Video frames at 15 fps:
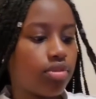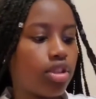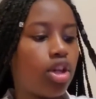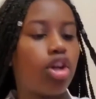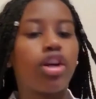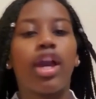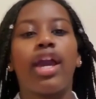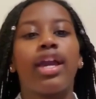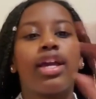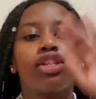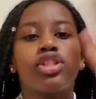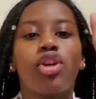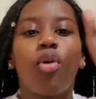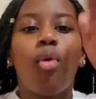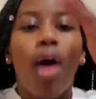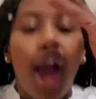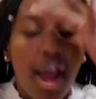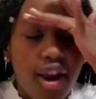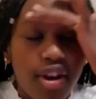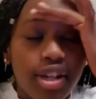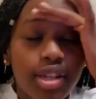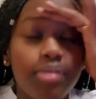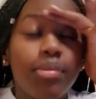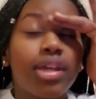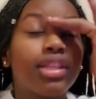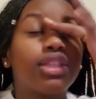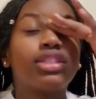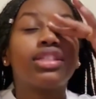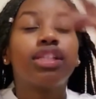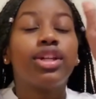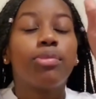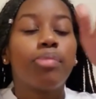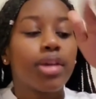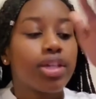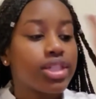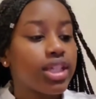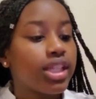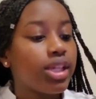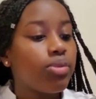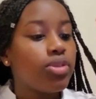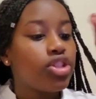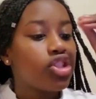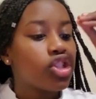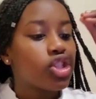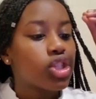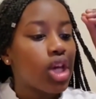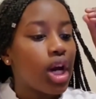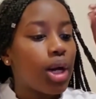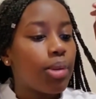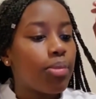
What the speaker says: an actor. Okay, so I already made this clear. Basically, we just